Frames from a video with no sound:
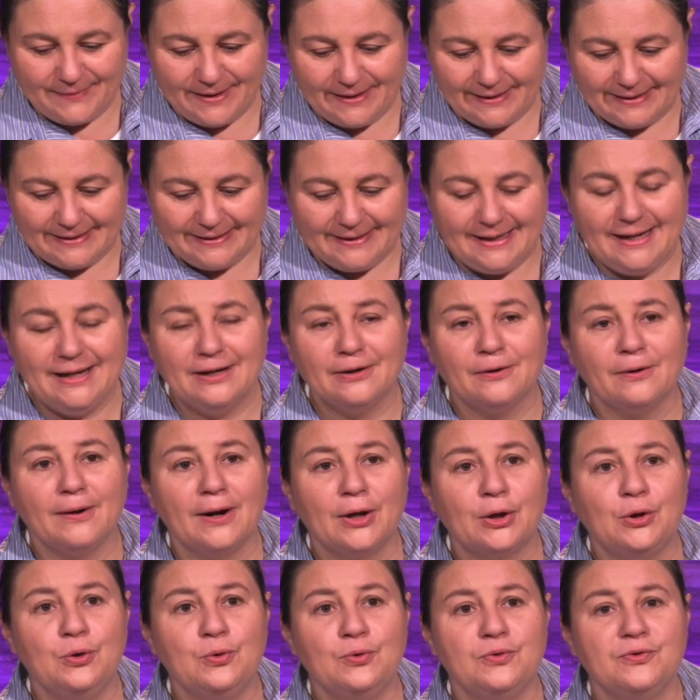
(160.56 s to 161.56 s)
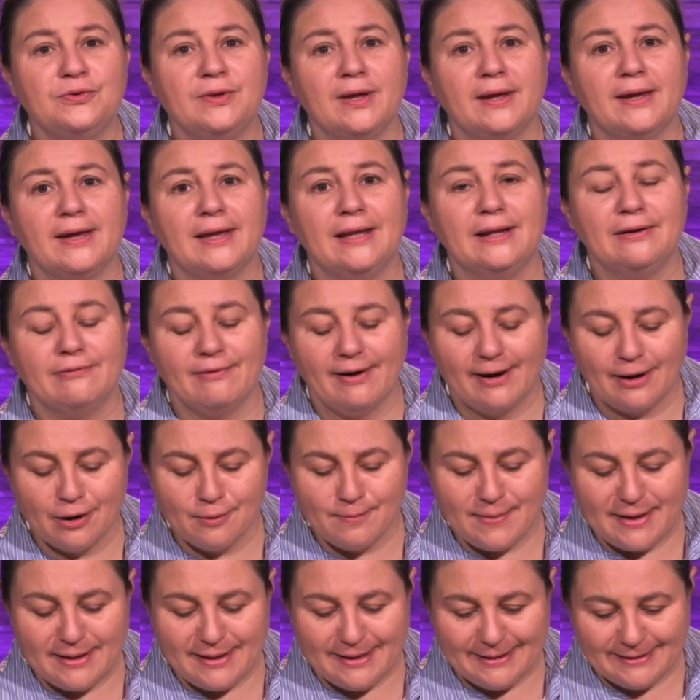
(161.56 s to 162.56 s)
cleaner acoustic
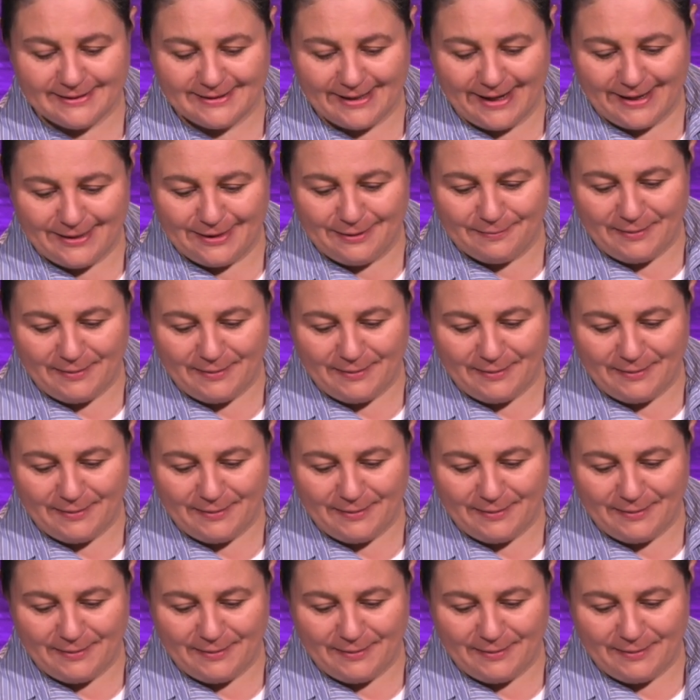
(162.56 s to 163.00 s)
environment inside the